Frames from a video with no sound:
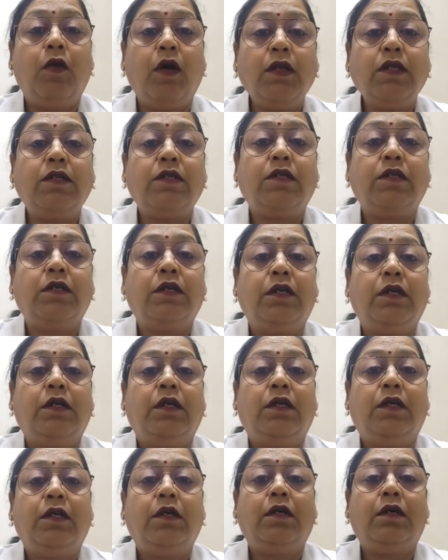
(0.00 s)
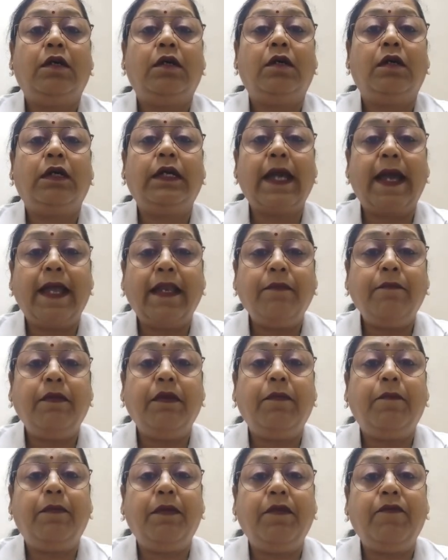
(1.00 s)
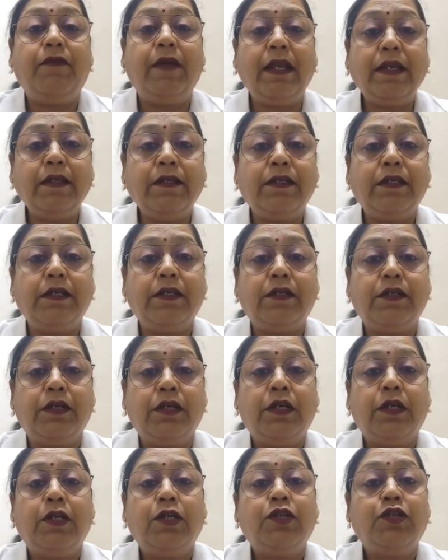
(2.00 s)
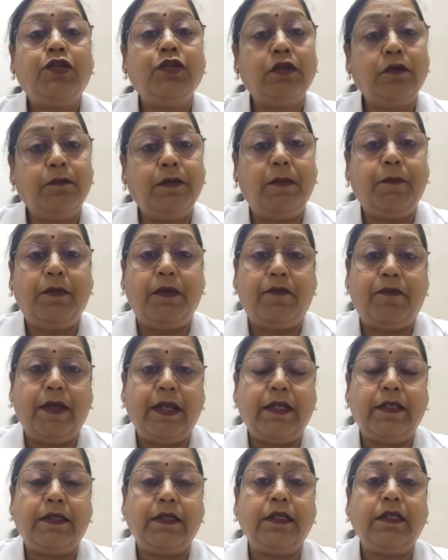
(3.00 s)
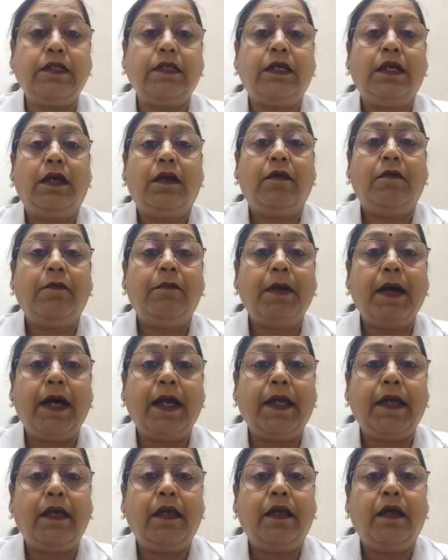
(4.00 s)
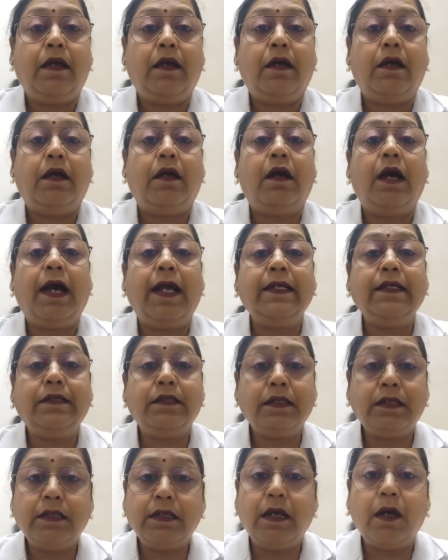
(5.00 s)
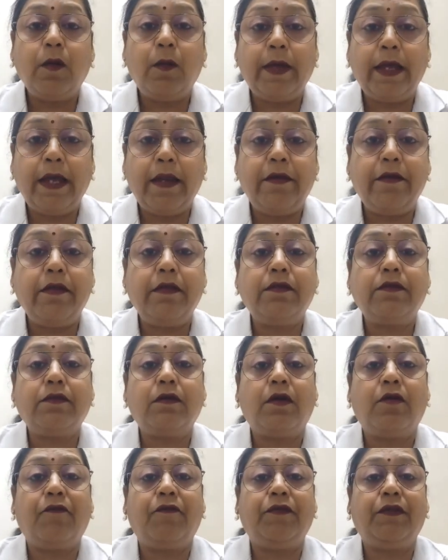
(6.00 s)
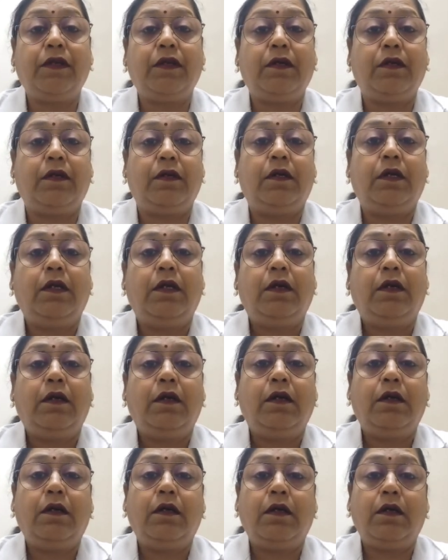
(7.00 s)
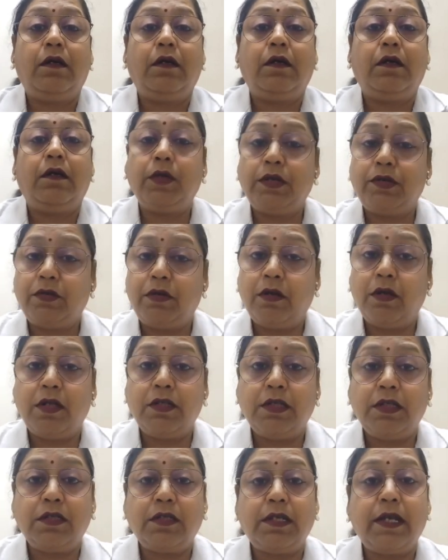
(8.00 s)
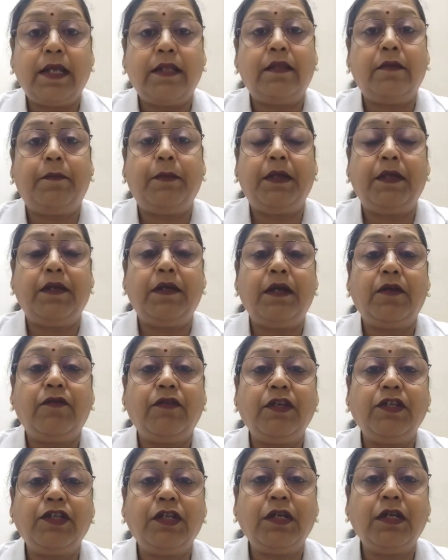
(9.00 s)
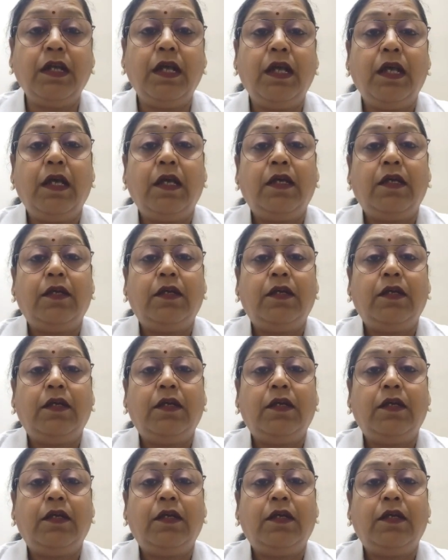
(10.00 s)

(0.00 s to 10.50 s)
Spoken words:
what can be prevented should be prevented by a heightened awareness of the neonatologist and the pediatrician,